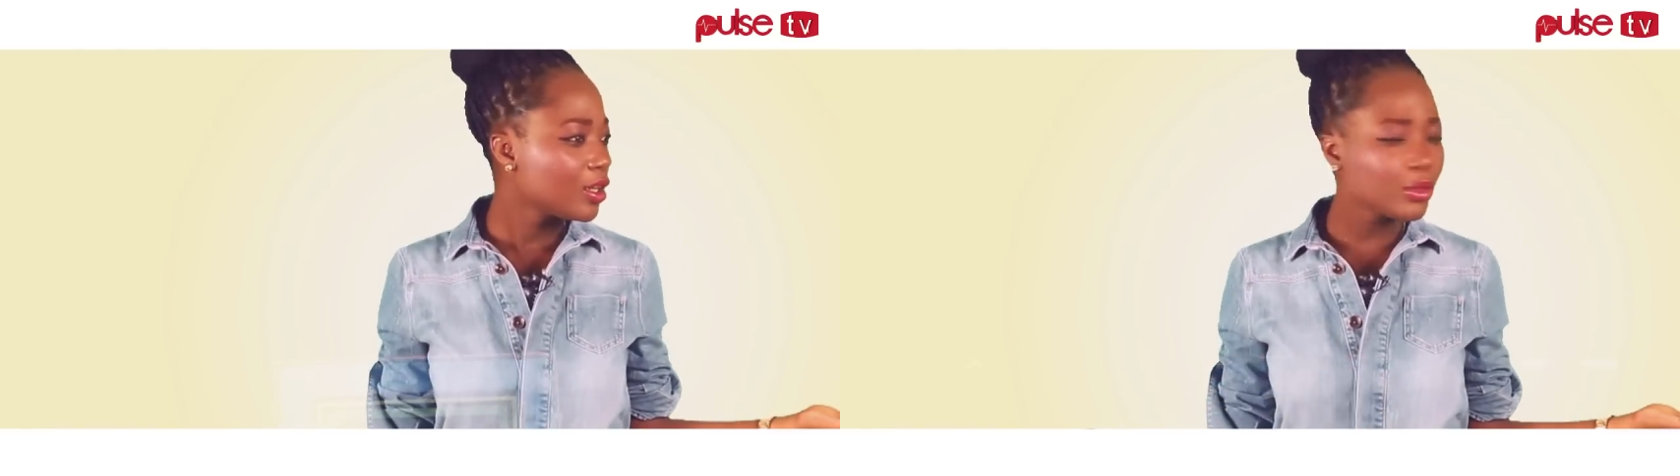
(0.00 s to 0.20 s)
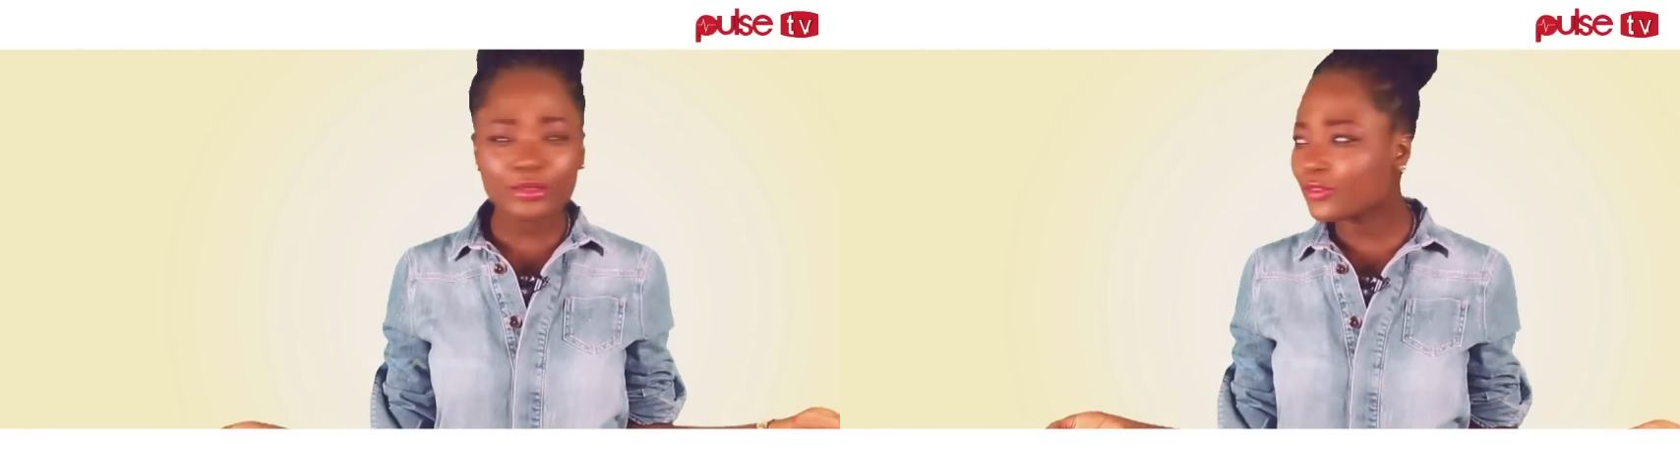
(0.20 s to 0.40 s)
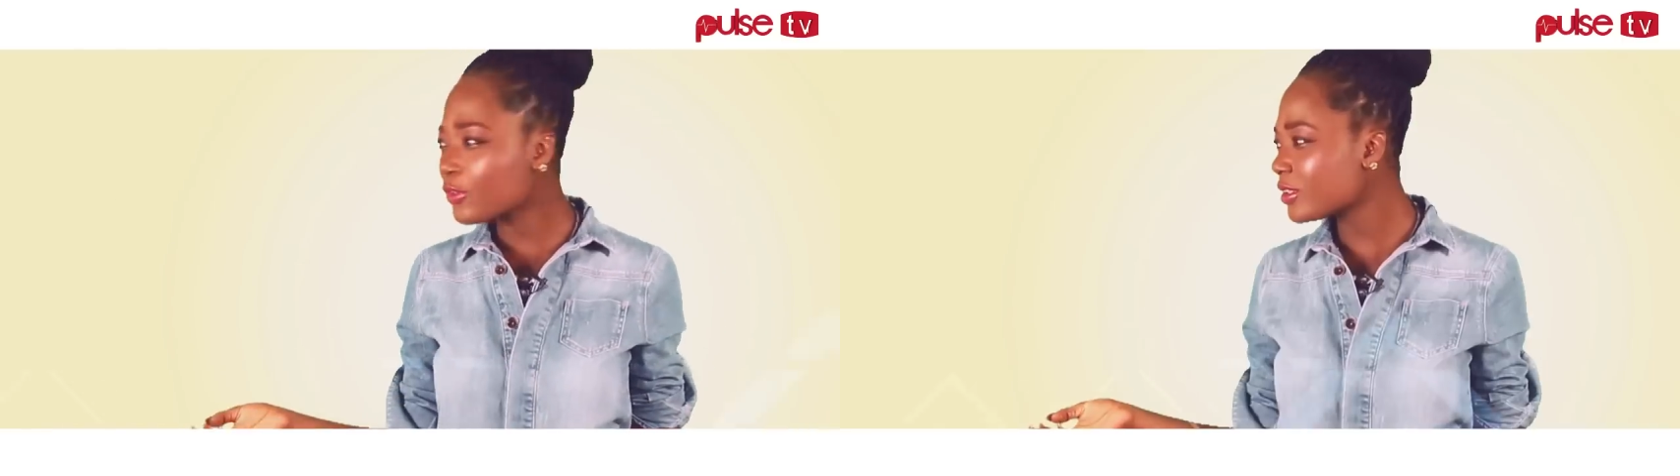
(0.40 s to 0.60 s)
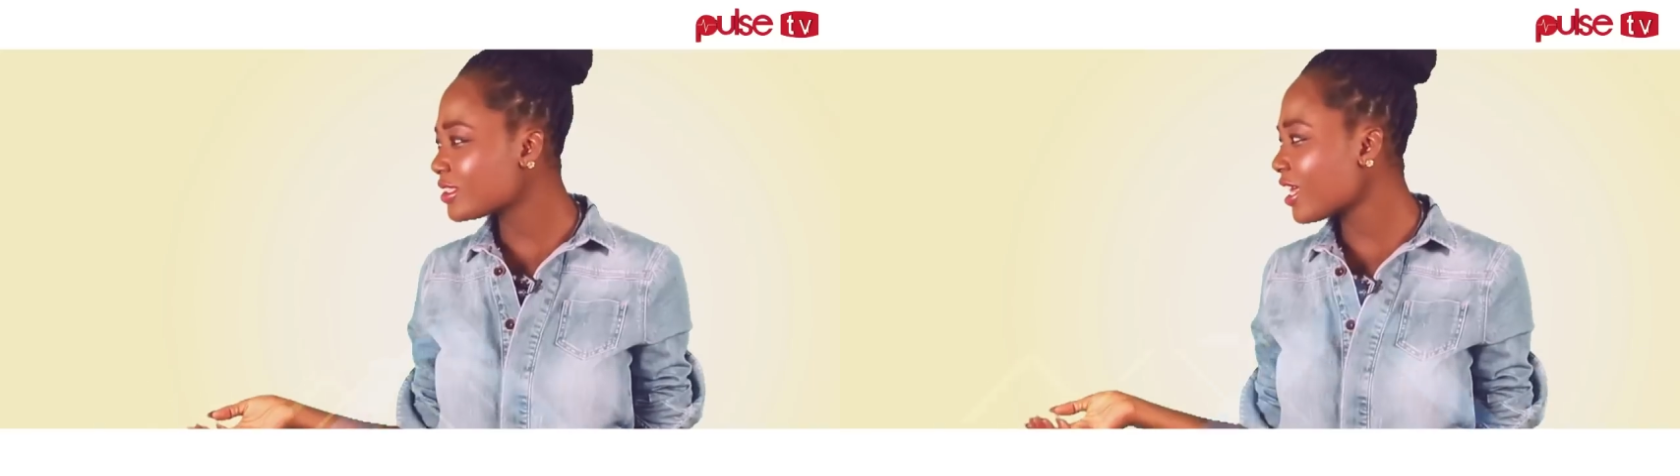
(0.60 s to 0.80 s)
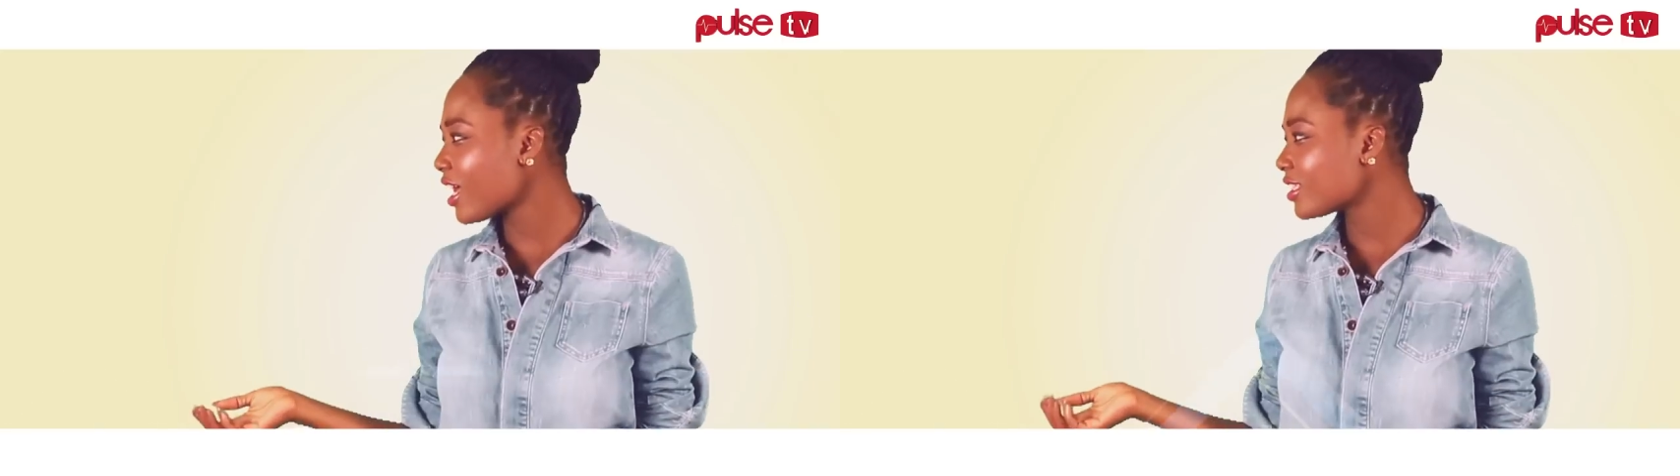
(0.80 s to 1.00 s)
Whose phone
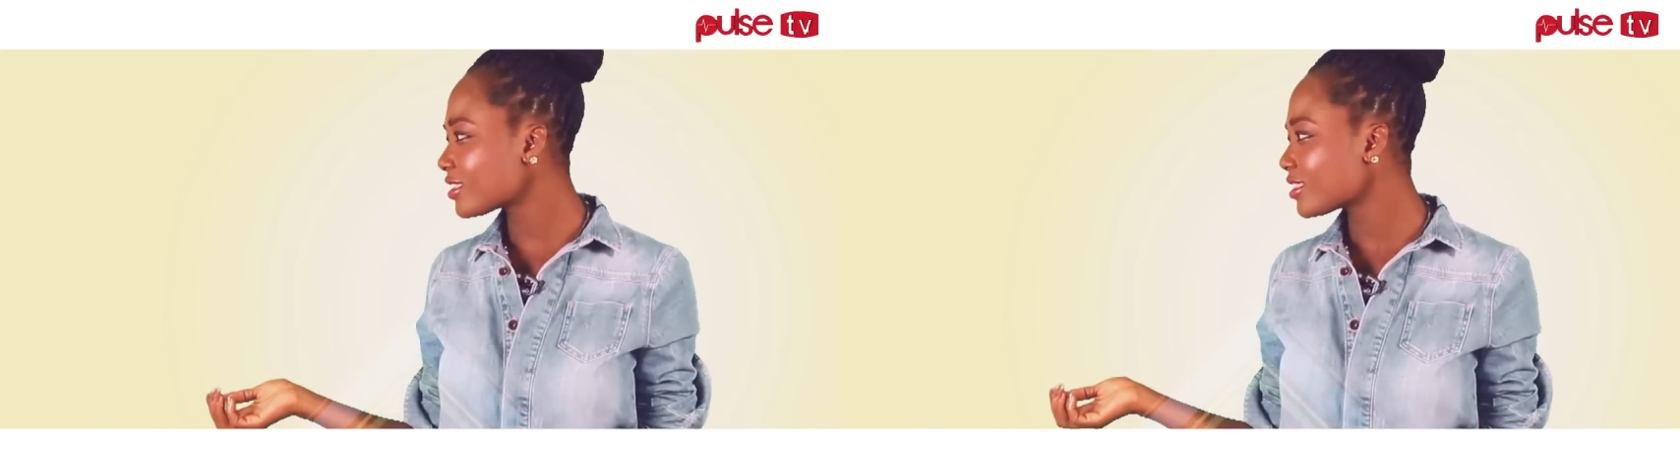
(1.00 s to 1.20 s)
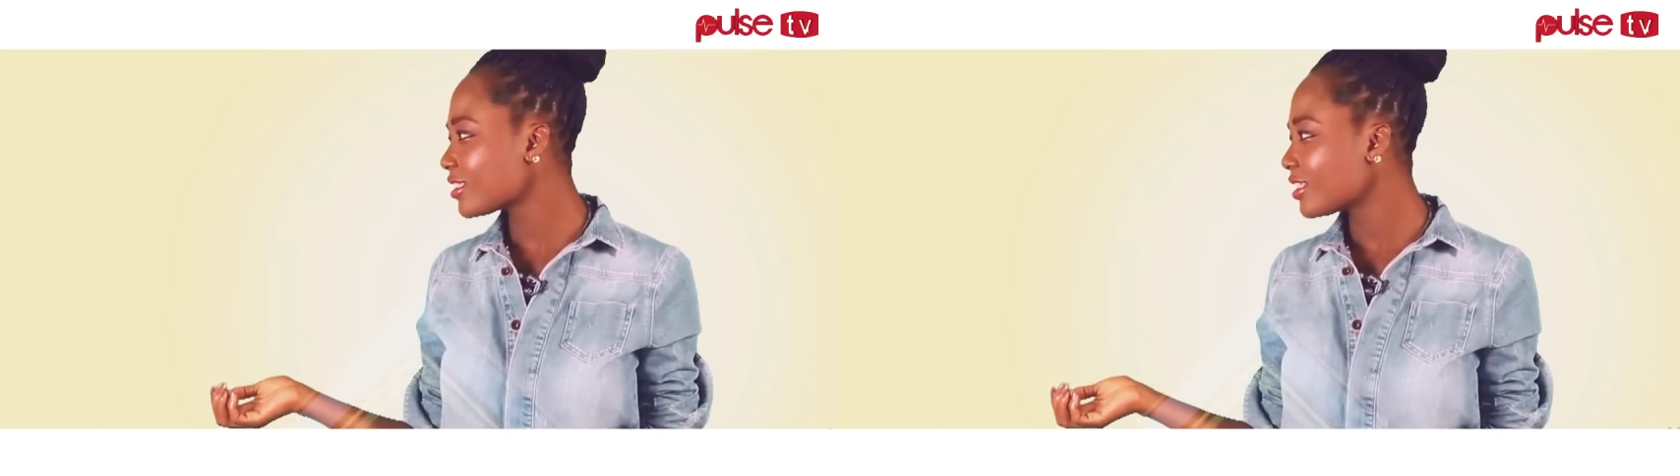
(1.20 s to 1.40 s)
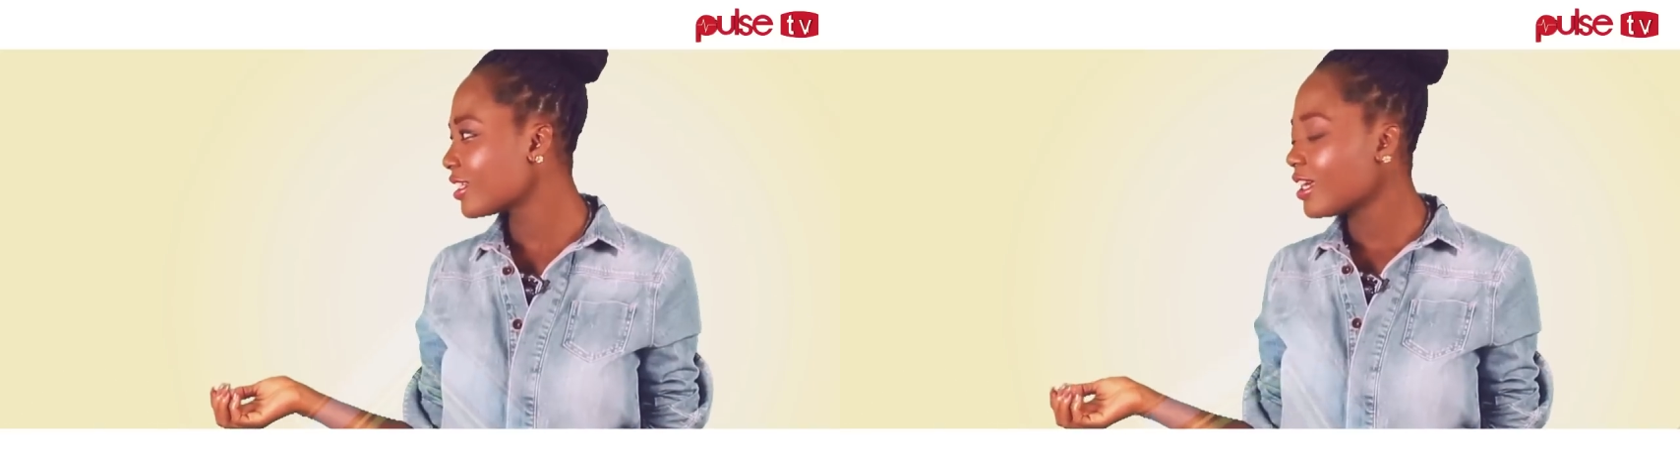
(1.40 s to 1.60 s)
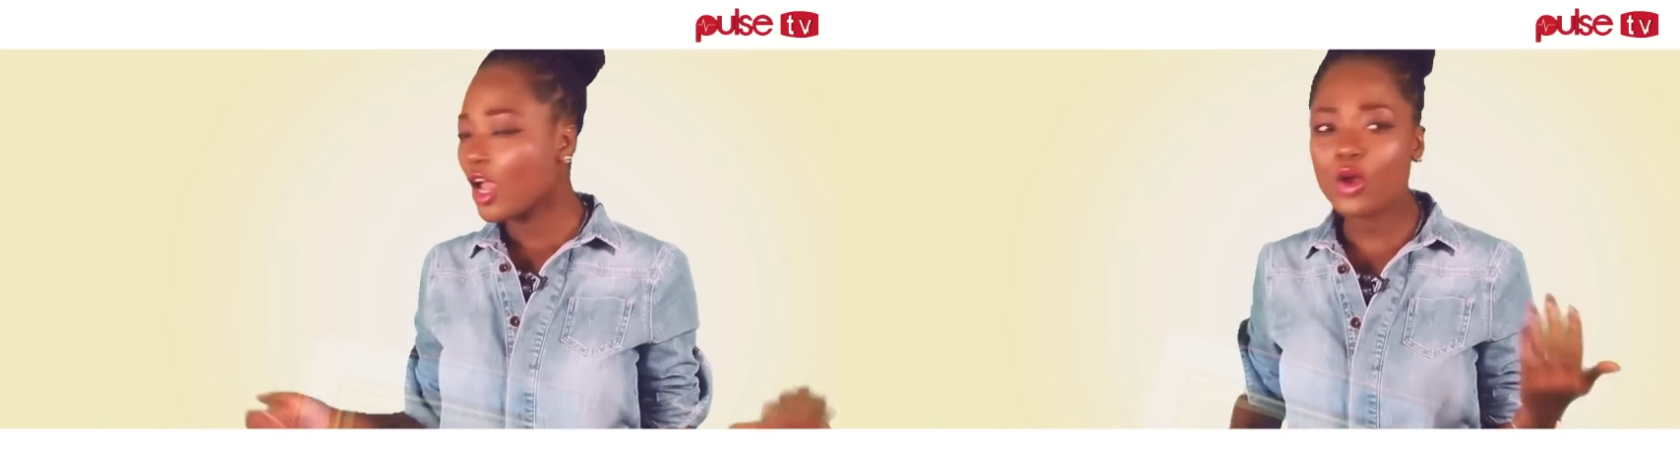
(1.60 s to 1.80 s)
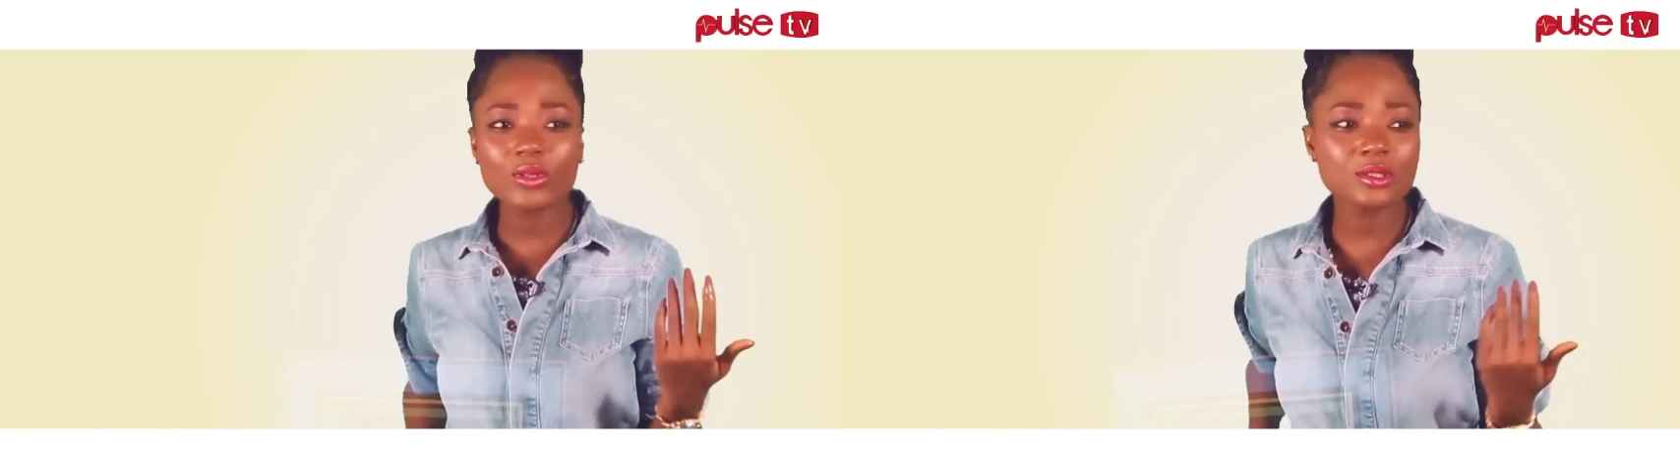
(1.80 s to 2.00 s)
is that?
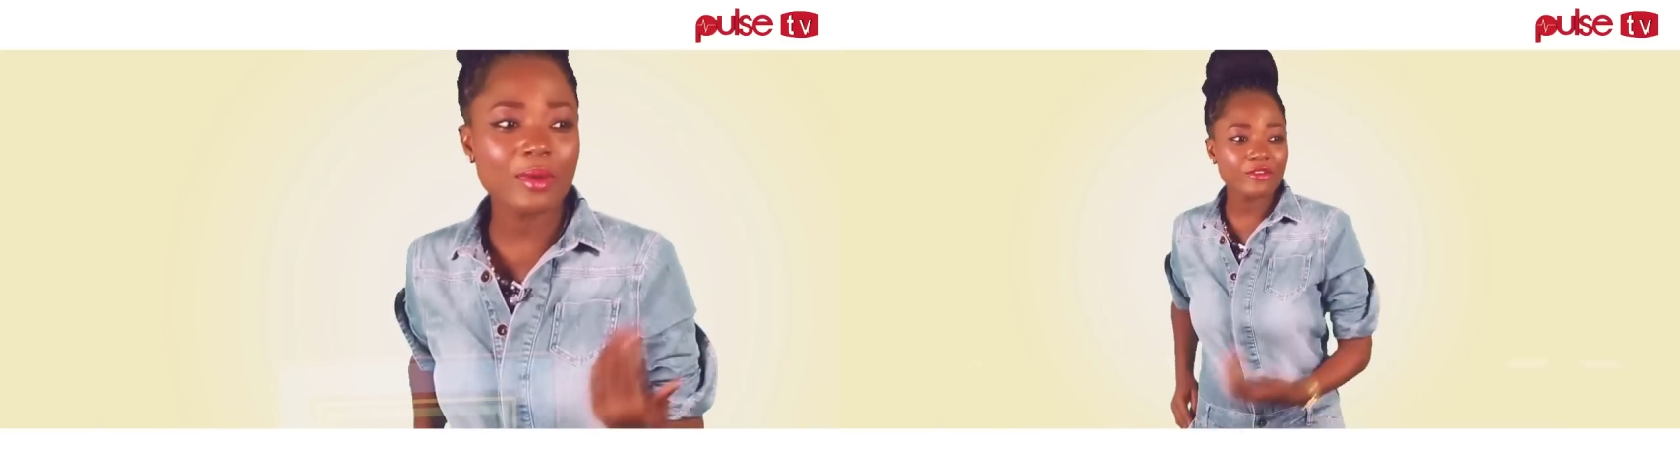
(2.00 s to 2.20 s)
Oh, was it